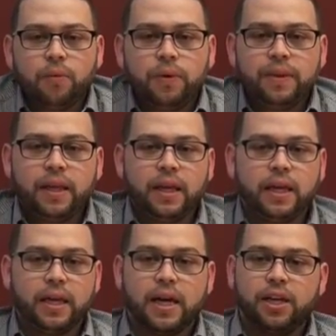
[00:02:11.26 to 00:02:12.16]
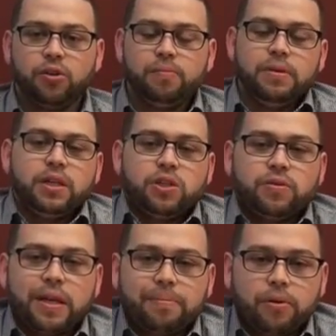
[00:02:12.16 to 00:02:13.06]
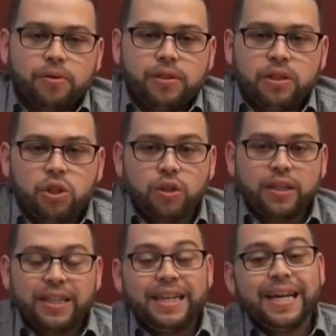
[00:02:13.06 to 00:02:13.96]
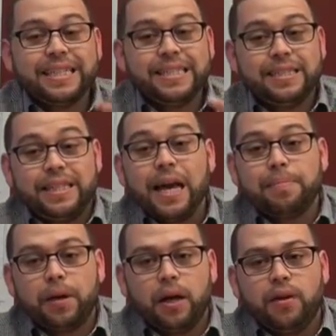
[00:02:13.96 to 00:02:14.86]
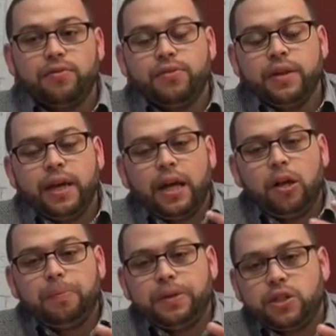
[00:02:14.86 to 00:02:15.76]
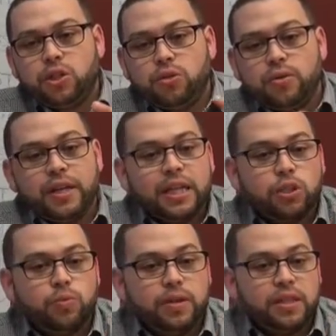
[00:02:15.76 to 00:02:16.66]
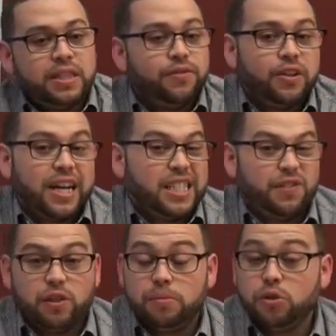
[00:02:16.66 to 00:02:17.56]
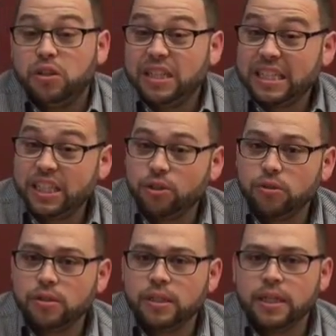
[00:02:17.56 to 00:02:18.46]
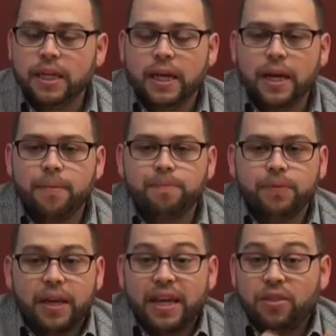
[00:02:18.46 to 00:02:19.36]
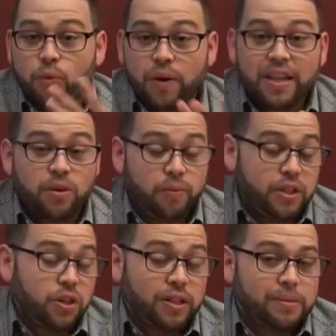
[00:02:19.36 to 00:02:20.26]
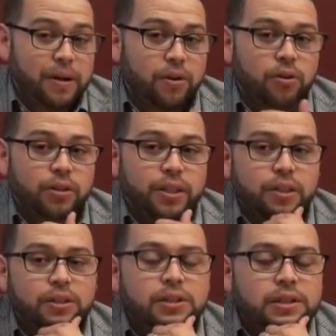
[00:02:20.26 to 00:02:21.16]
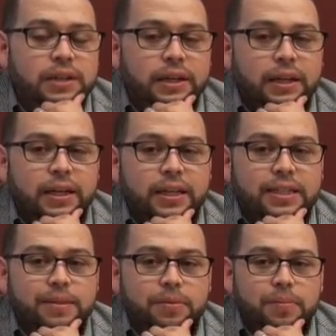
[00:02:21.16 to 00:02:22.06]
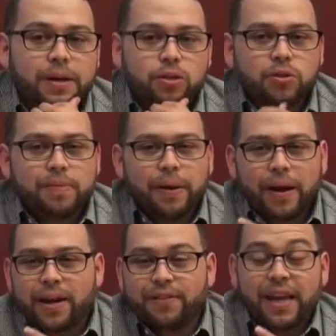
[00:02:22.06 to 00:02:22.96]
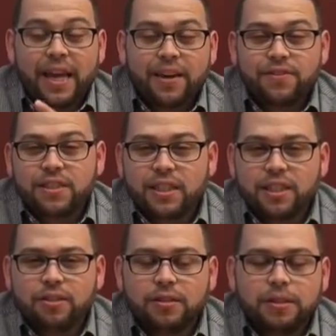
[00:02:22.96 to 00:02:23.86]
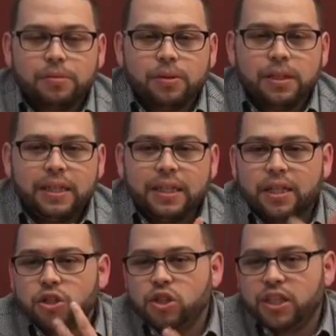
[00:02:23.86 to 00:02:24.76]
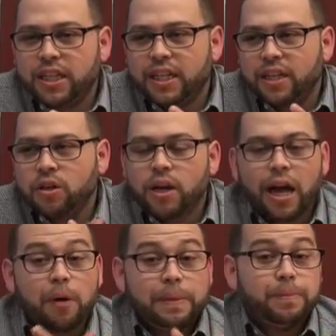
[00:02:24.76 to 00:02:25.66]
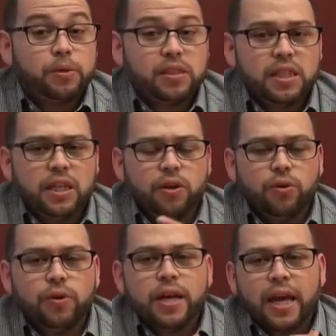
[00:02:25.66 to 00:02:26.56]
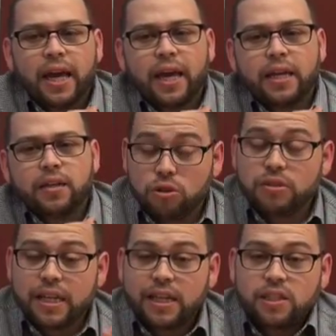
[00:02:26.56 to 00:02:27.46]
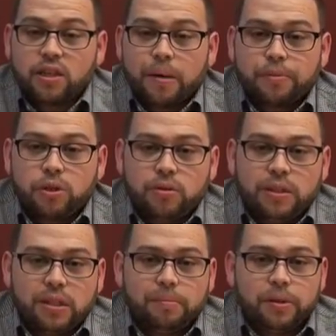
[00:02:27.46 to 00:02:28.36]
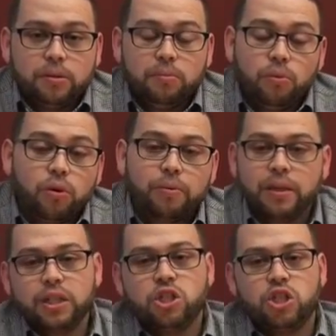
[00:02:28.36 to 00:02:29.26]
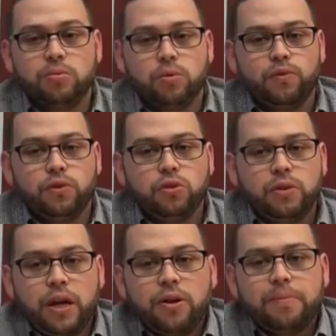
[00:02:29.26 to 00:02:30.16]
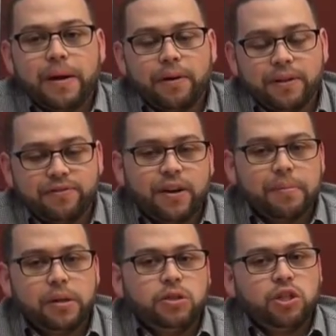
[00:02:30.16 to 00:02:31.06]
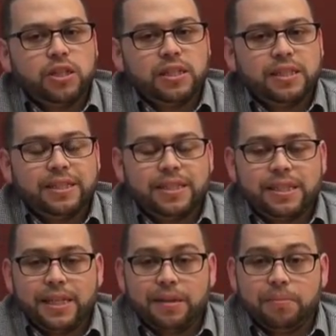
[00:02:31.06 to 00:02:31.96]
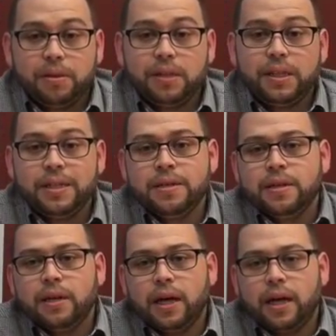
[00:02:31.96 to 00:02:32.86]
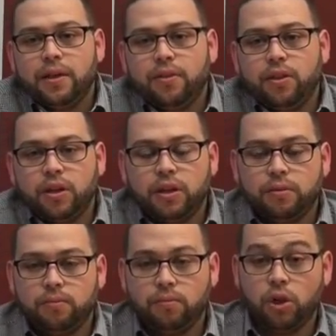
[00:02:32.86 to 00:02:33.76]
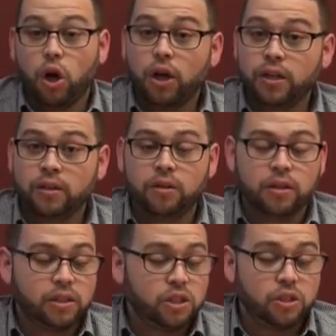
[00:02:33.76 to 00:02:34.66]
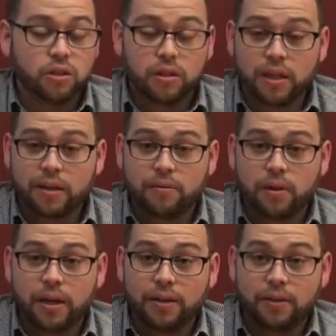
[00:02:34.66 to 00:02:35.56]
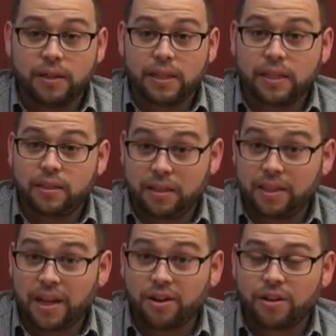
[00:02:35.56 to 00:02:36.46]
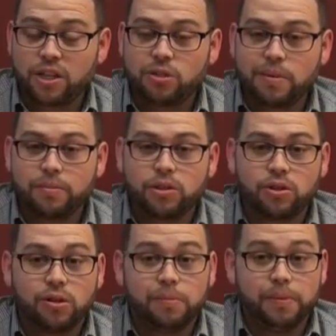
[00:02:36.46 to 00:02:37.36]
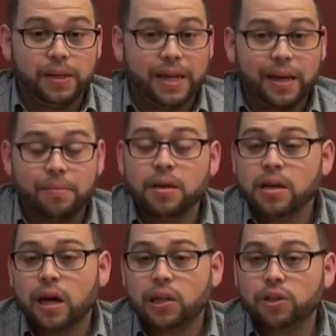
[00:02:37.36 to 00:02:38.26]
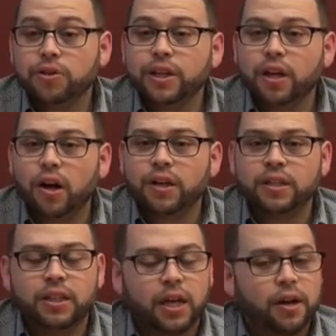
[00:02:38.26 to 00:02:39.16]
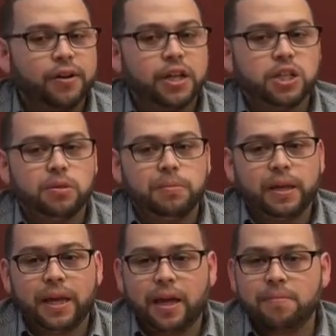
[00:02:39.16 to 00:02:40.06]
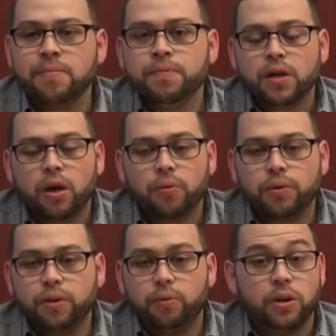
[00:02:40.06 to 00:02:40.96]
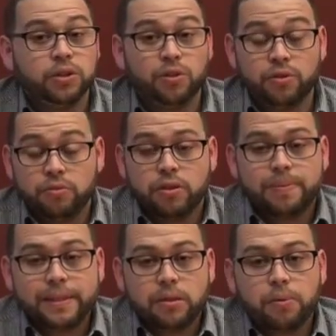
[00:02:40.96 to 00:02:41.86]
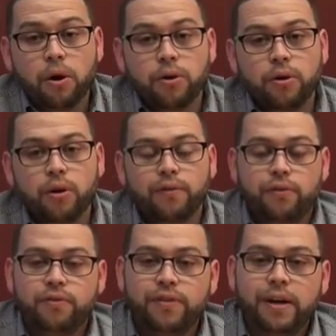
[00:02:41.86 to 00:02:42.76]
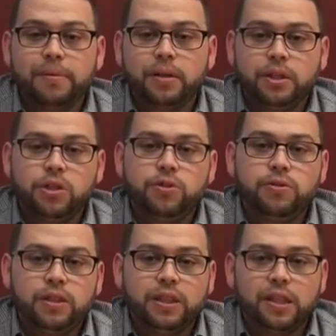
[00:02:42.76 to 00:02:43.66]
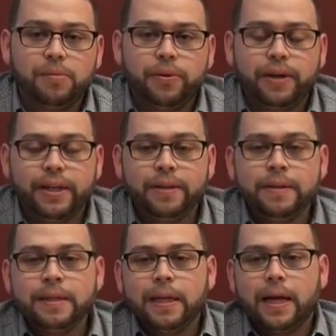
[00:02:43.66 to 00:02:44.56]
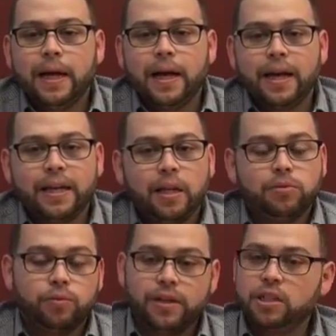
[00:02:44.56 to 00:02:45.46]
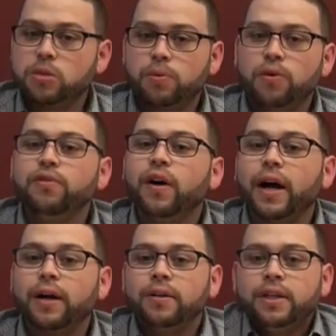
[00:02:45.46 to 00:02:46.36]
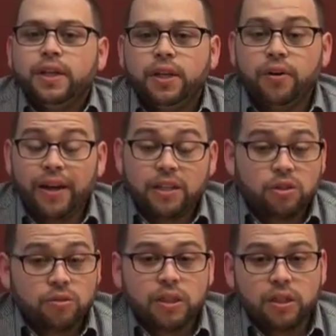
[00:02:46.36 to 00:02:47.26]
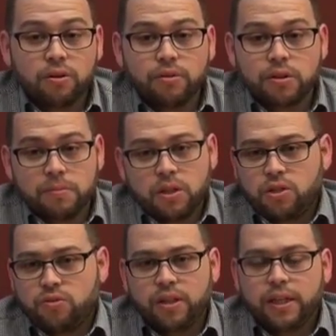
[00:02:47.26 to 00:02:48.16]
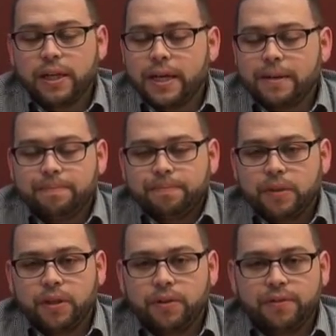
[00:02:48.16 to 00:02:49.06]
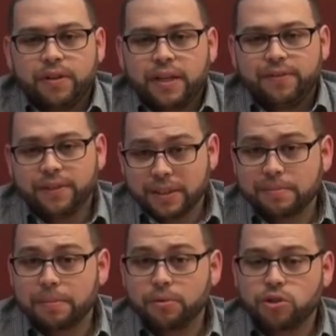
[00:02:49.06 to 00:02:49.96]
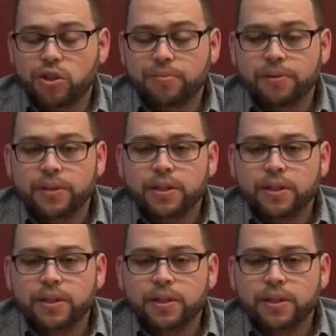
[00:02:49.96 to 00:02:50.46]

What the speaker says: when they got a new minister, that person took it the next step of helping to connect with different kinds of community leaders in the way that we talked about earlier in some of the modules about kind of canvassing your community and understanding how people see you, and use that as an opportunity to build more relationships with folks who cared about environmental justice and sustainability. The garden that the congregation members started became a learning garden. The congregation became a really well-known and respected partner for environmental issues in the community, and helped to raise its profile, and certainly grow its ministry, if not even its membership.